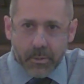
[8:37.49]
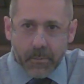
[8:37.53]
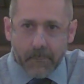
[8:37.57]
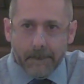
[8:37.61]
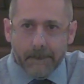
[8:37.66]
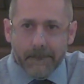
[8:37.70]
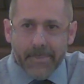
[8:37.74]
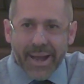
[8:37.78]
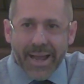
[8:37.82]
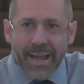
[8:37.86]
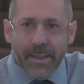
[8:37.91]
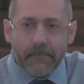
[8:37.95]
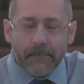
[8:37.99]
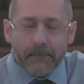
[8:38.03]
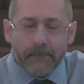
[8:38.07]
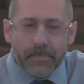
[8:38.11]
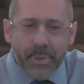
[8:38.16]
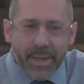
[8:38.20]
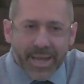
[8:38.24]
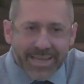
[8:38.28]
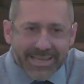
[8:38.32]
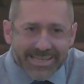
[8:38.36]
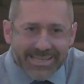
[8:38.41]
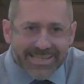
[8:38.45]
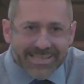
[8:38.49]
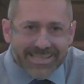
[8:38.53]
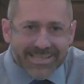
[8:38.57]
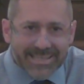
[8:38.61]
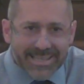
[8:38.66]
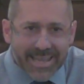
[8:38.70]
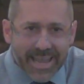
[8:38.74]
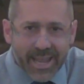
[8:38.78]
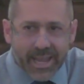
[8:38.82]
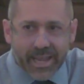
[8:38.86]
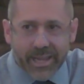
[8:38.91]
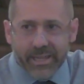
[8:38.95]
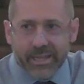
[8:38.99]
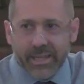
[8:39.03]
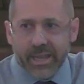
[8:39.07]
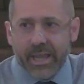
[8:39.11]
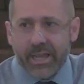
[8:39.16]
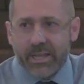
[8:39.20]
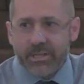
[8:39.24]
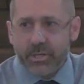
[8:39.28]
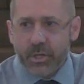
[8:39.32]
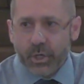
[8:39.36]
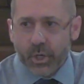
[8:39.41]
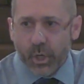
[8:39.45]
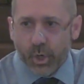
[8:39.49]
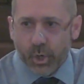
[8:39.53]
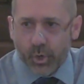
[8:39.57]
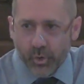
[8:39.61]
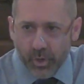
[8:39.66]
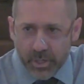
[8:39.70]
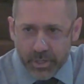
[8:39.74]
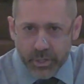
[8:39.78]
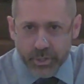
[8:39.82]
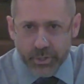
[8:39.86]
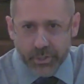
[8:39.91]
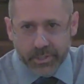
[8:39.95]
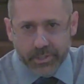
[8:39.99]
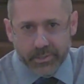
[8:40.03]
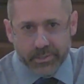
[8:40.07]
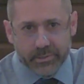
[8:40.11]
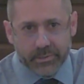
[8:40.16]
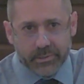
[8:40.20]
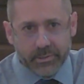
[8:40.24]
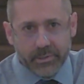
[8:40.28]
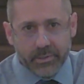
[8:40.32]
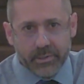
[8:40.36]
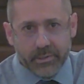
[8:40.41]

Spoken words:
my best day as a Christian